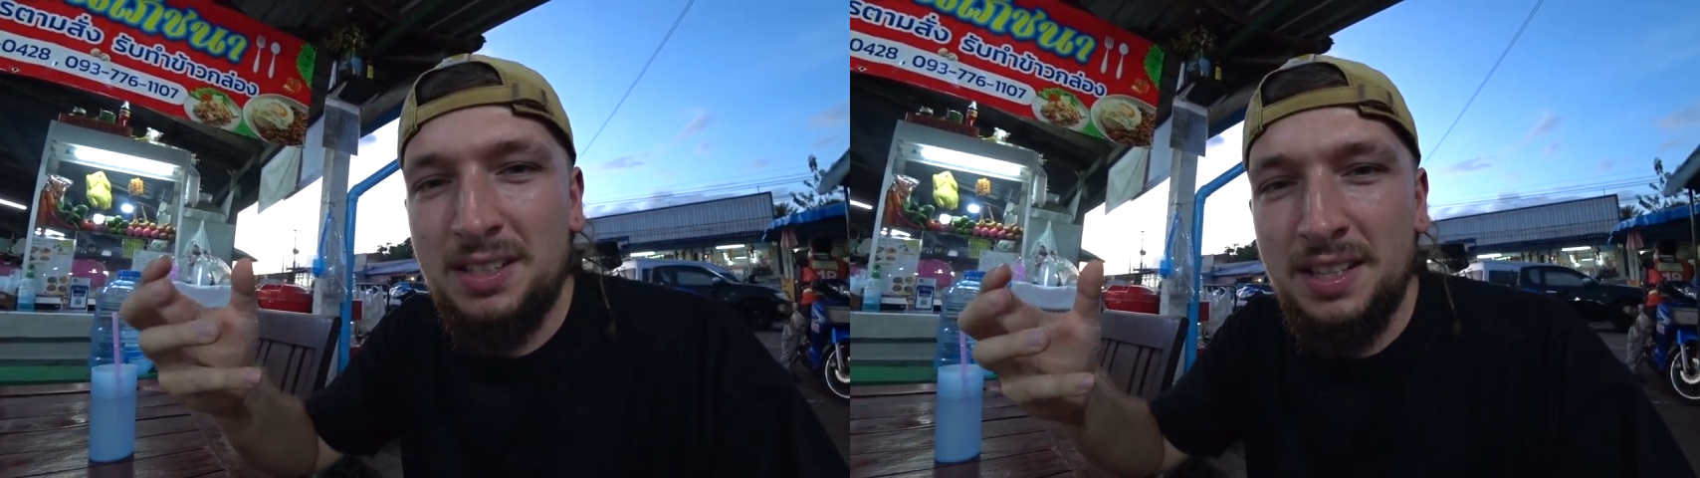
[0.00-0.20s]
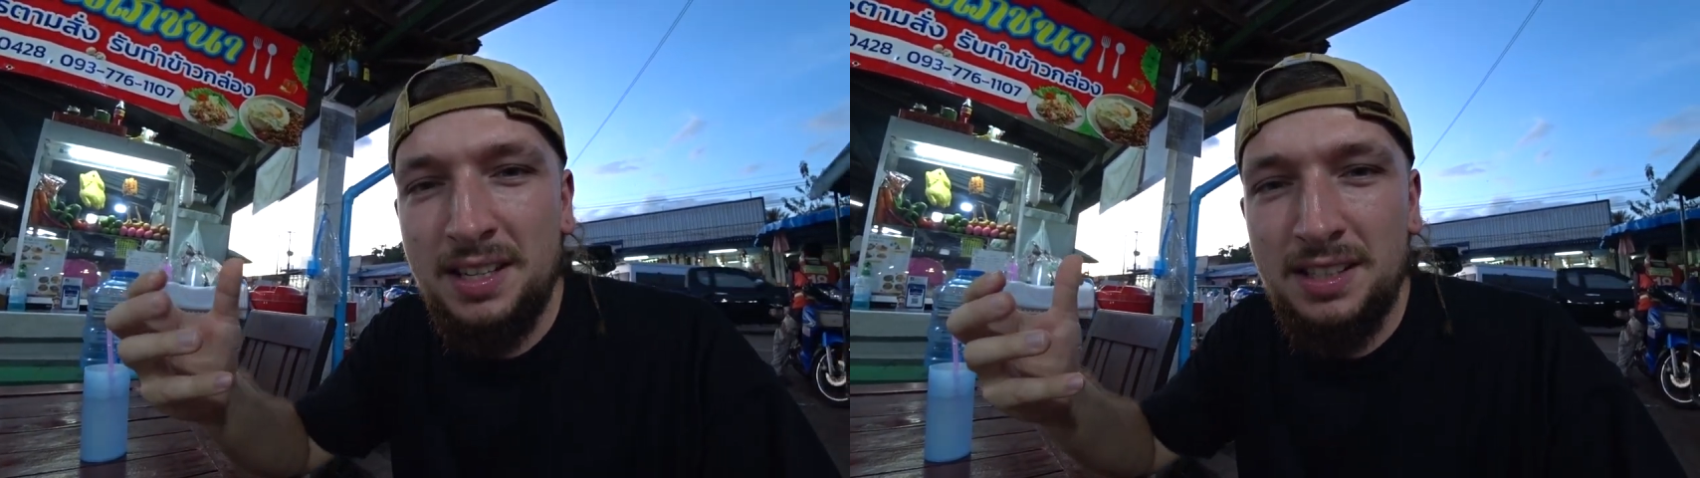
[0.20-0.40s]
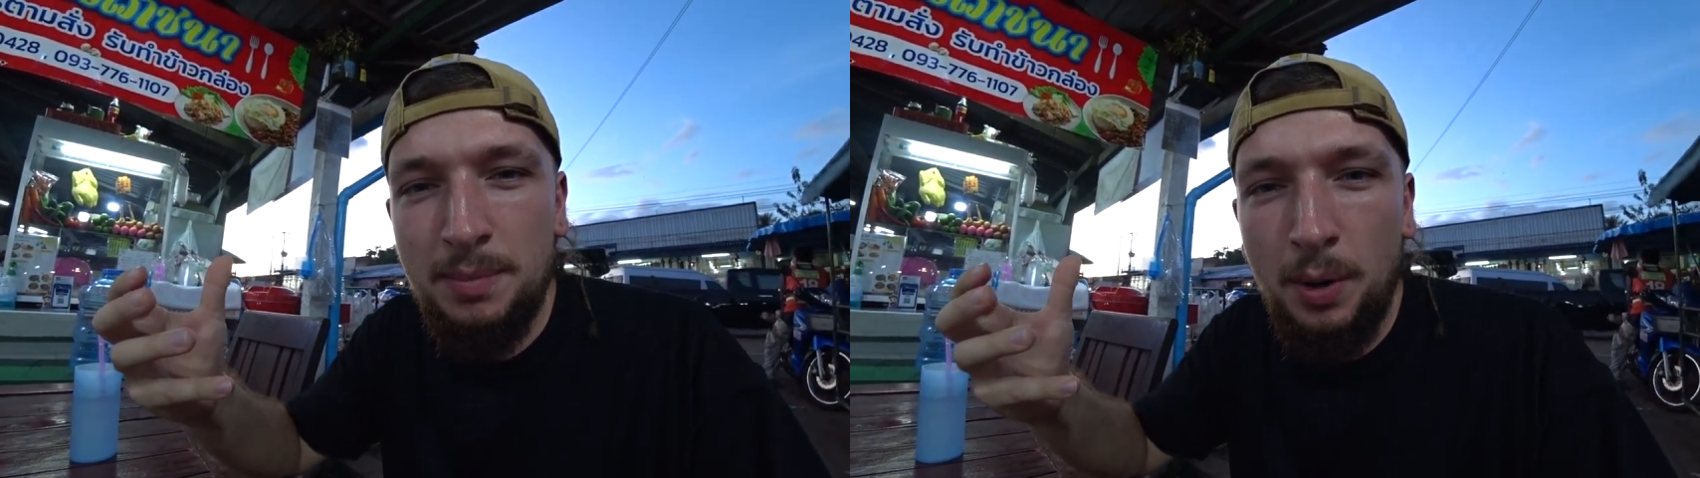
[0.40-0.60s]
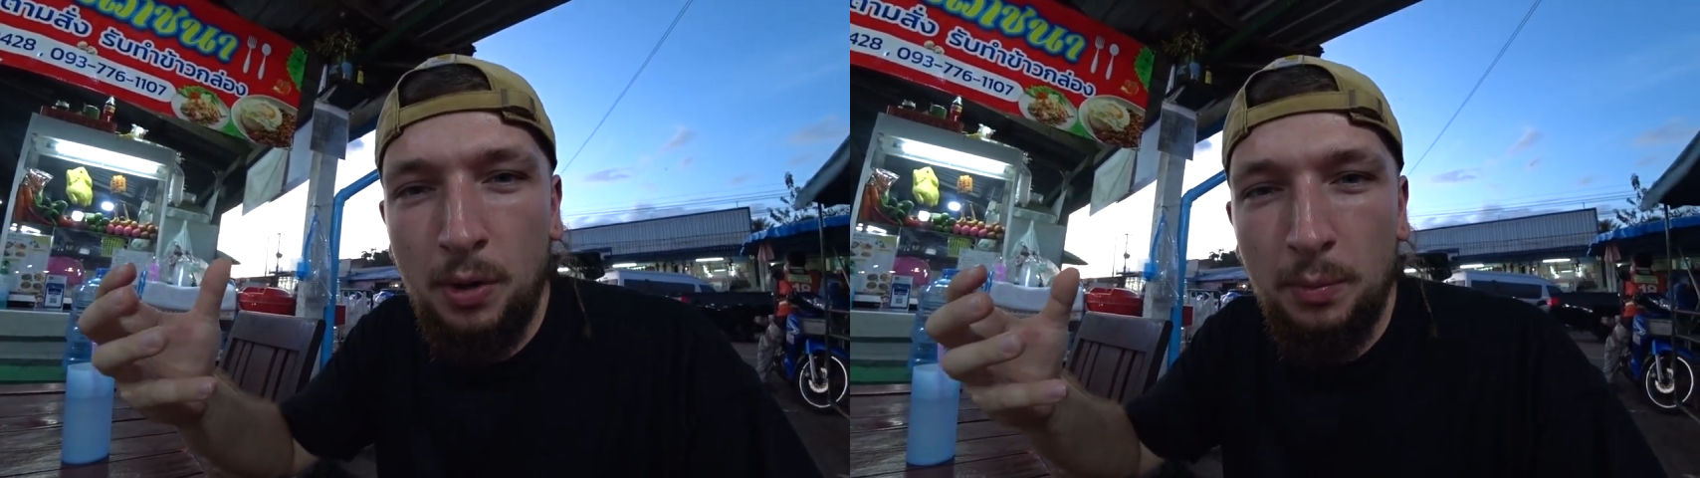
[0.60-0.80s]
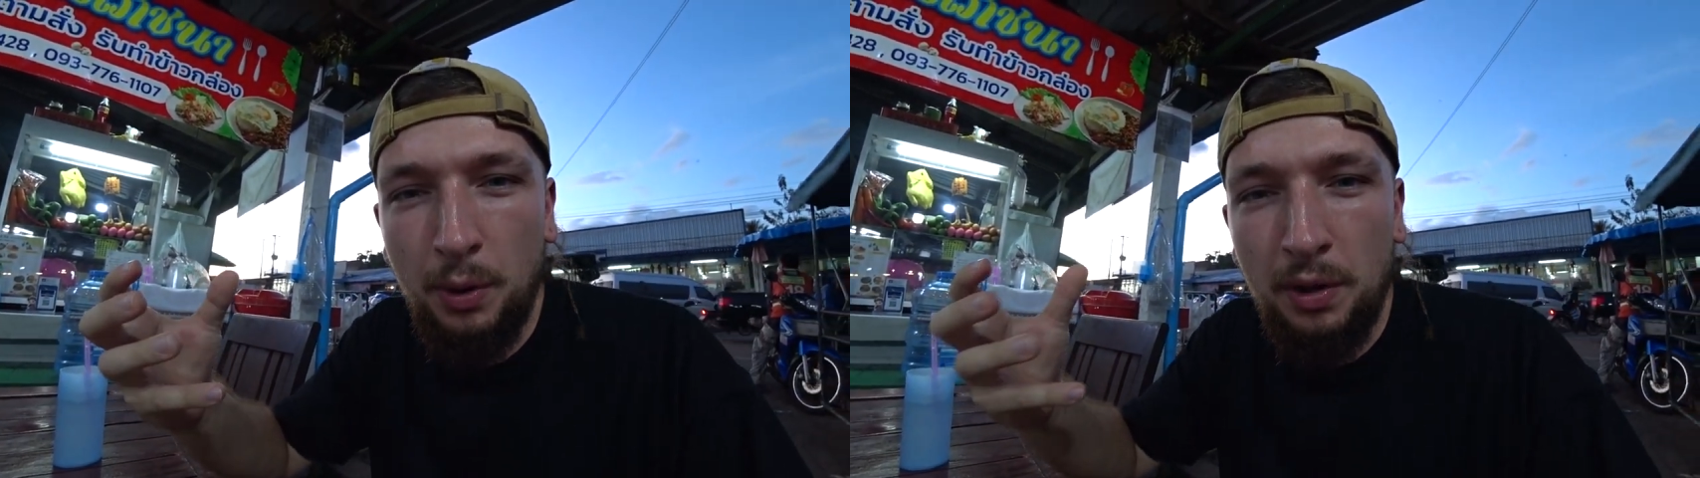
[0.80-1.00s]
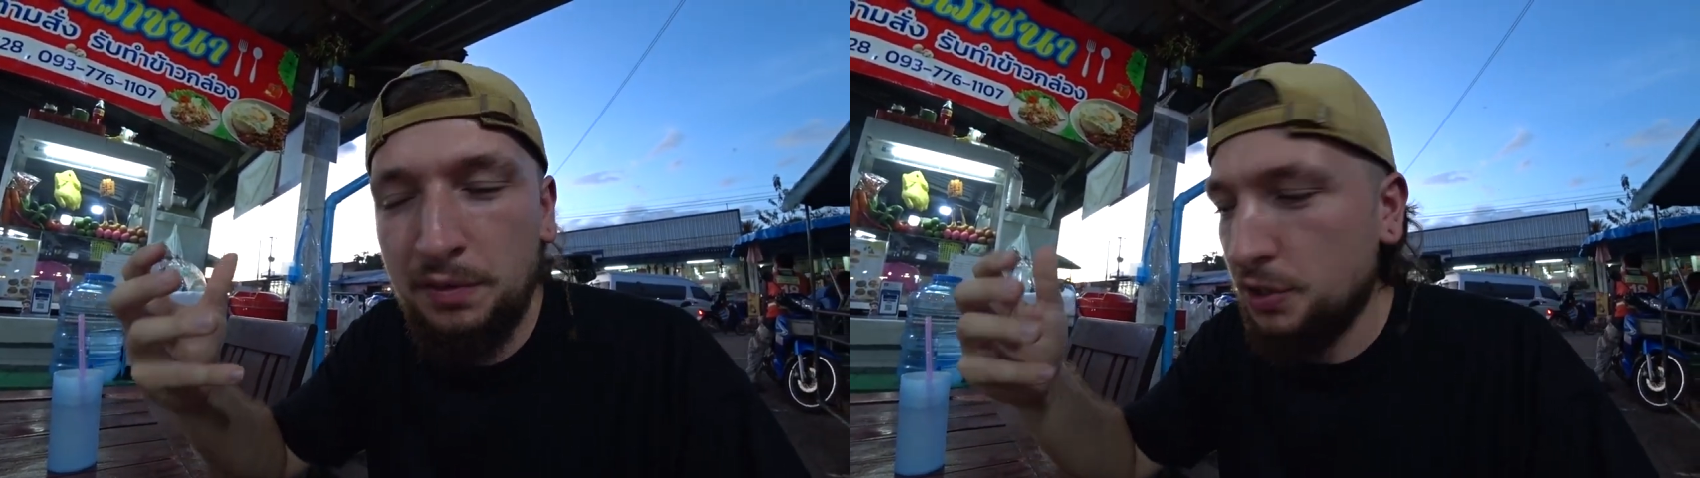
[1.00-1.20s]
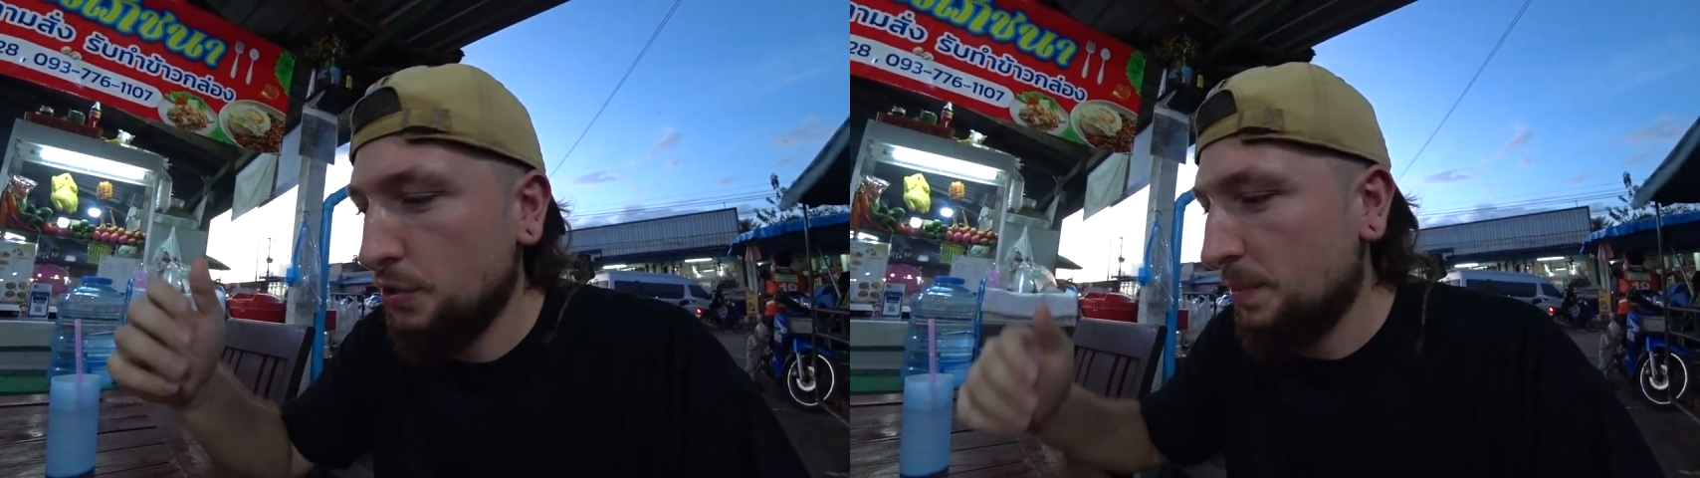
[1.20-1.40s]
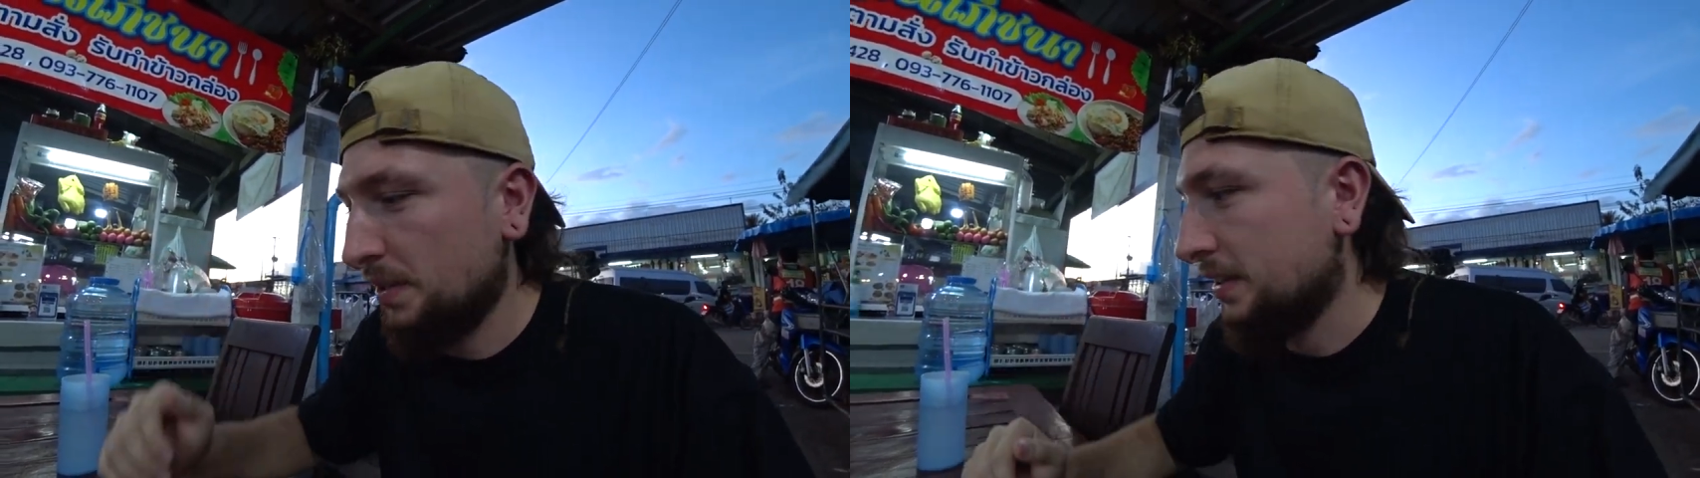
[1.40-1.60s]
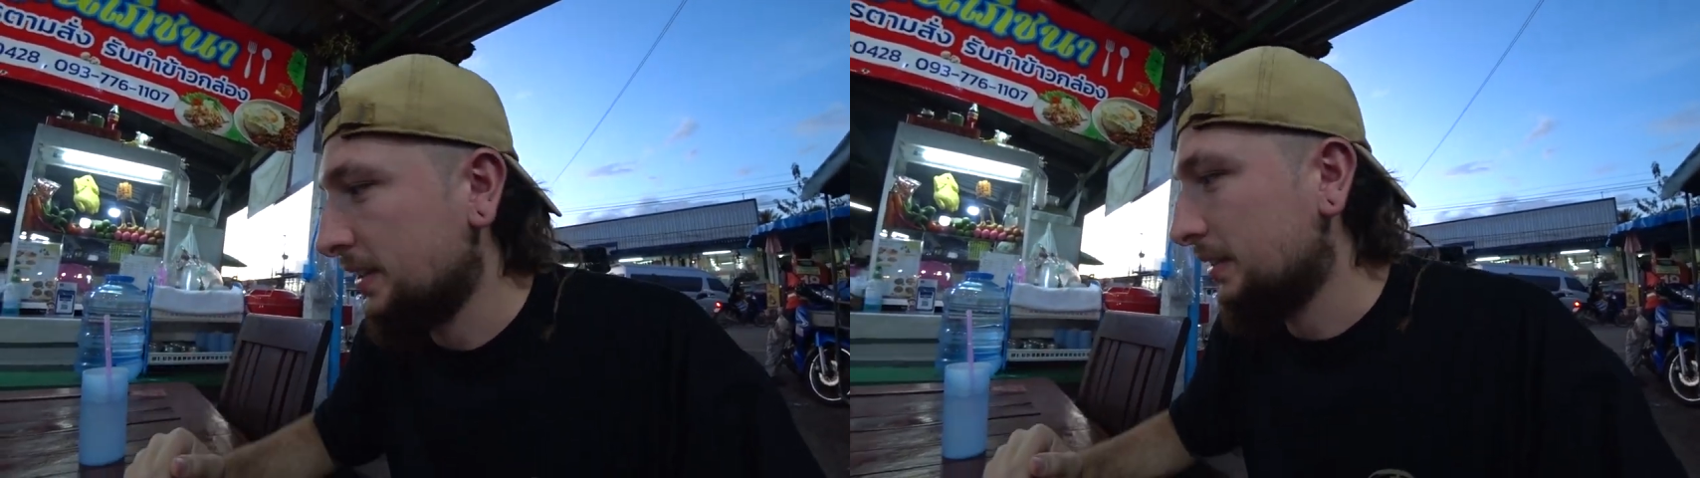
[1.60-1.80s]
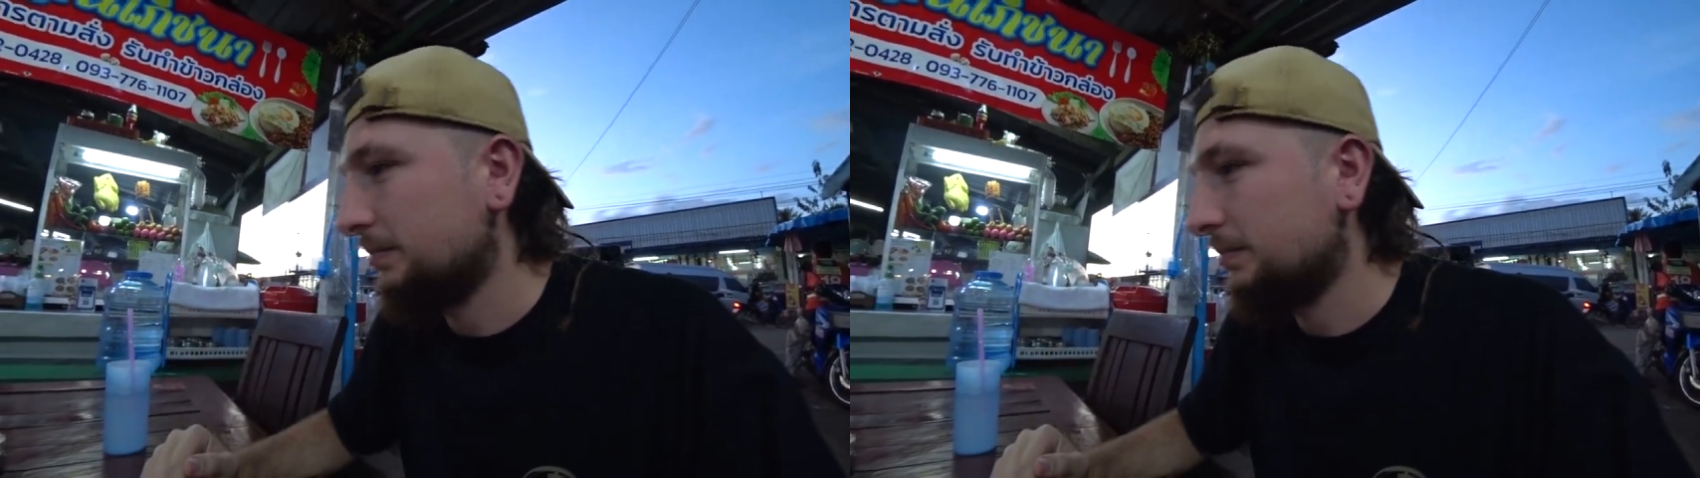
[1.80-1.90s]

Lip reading: tasty bone broth soup, I think.